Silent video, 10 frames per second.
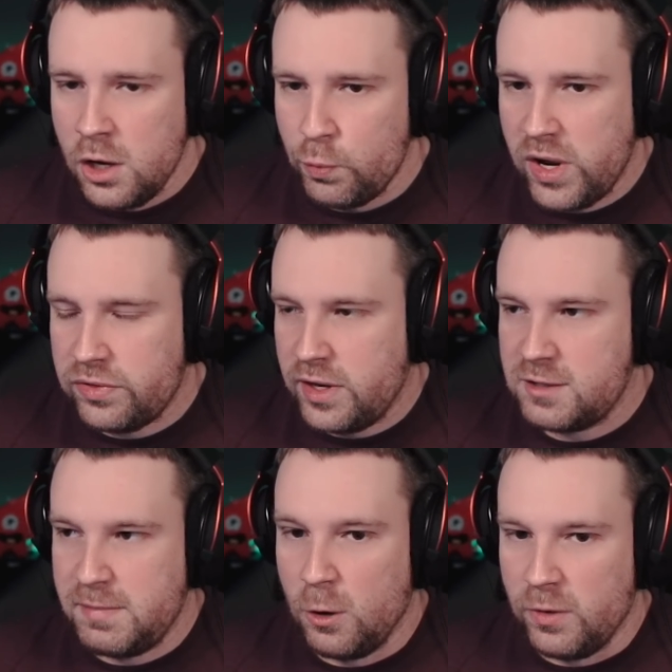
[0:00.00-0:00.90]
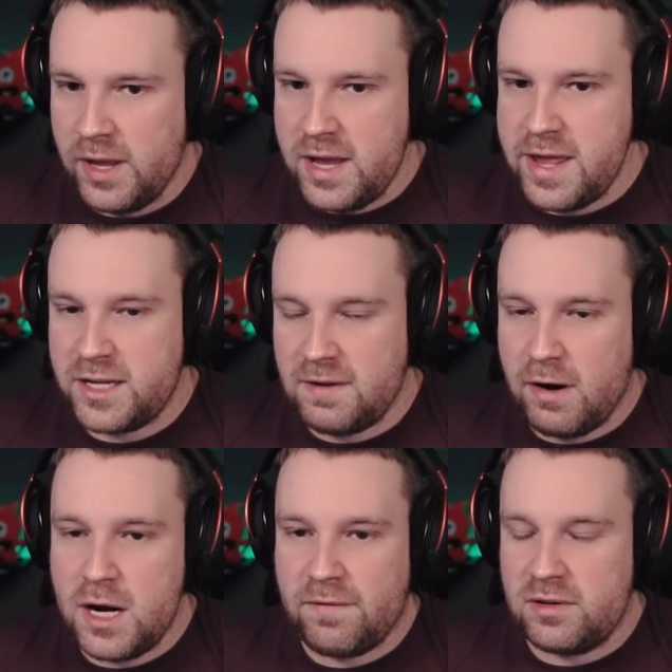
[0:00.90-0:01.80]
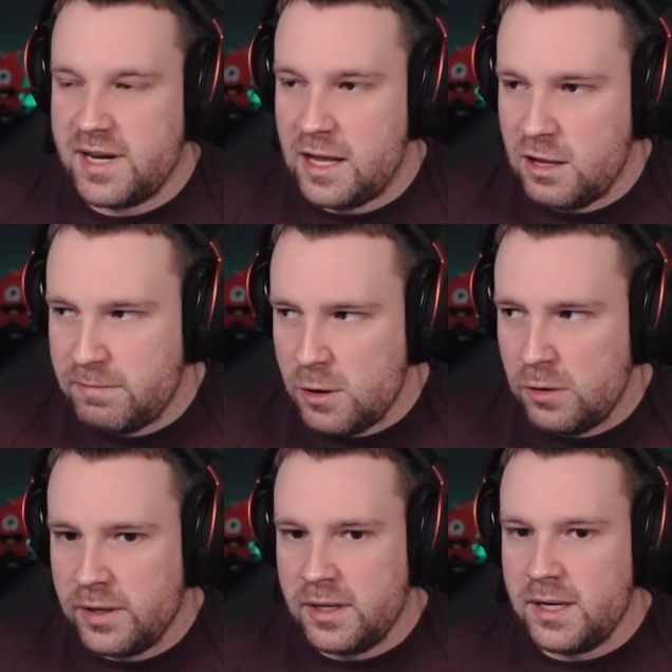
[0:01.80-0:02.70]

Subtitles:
with this build. It is a very different talent build.